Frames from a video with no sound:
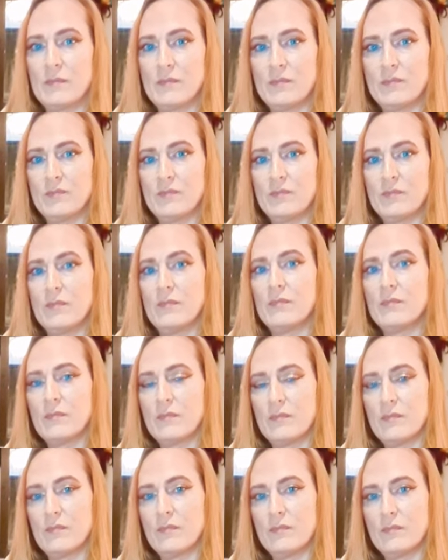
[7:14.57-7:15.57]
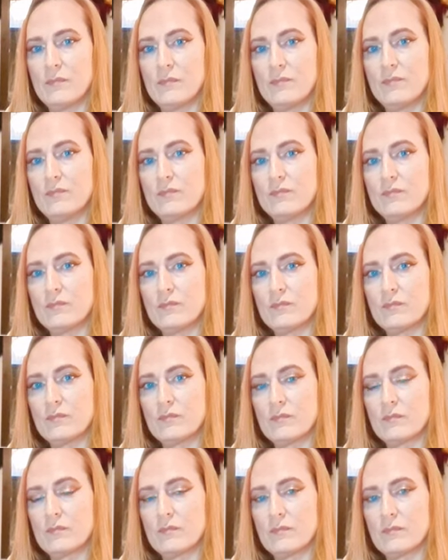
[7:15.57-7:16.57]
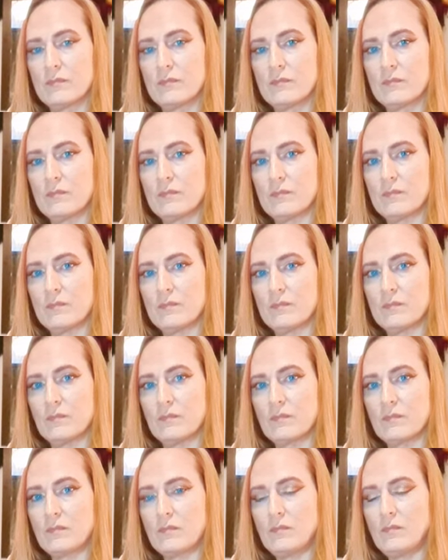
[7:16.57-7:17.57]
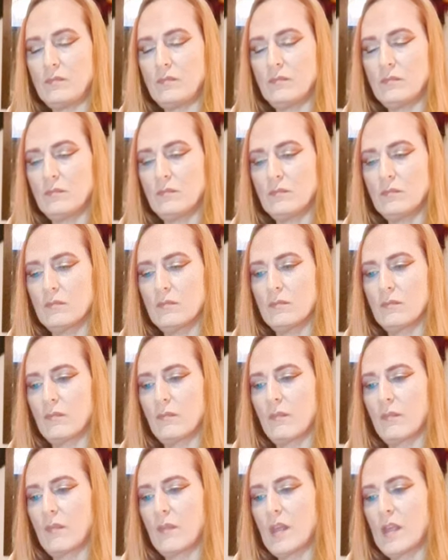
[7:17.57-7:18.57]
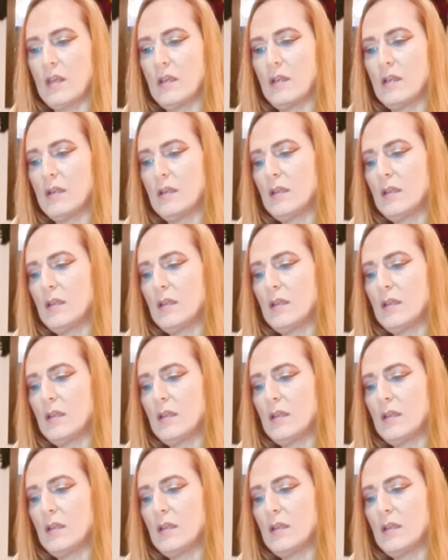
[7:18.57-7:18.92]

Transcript: Nobody speaks.